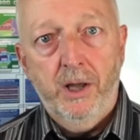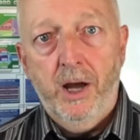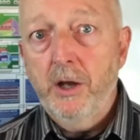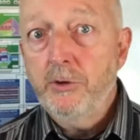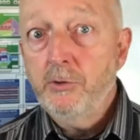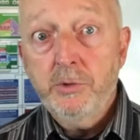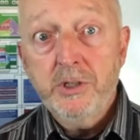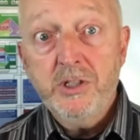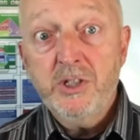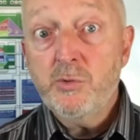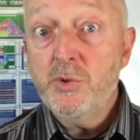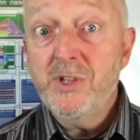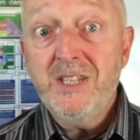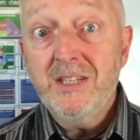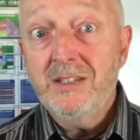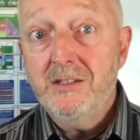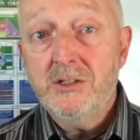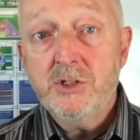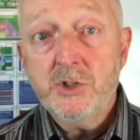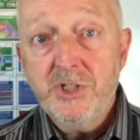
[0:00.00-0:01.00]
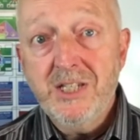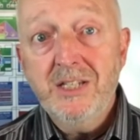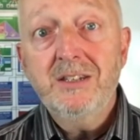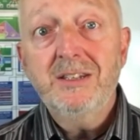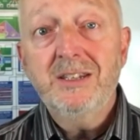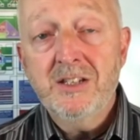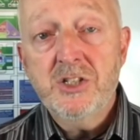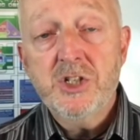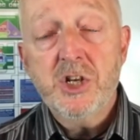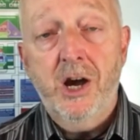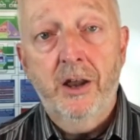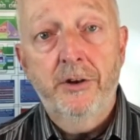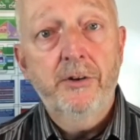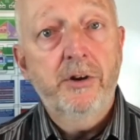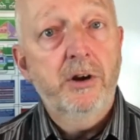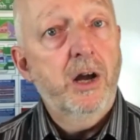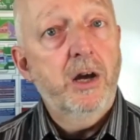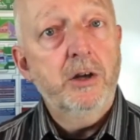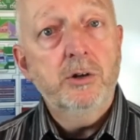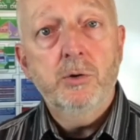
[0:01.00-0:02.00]
how do we treat each
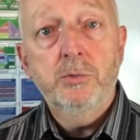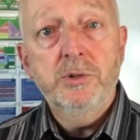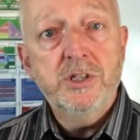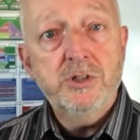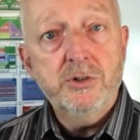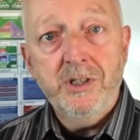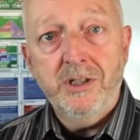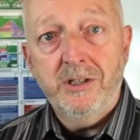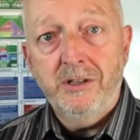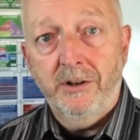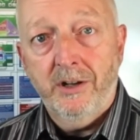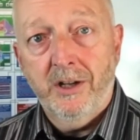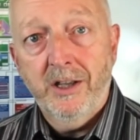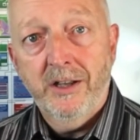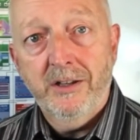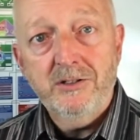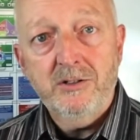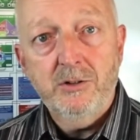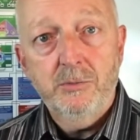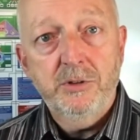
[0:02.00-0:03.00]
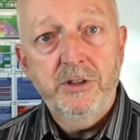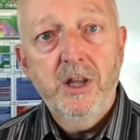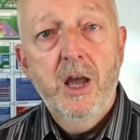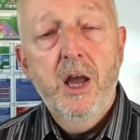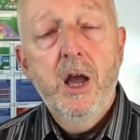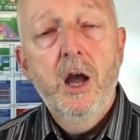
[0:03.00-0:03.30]
other, how do we treat our customers,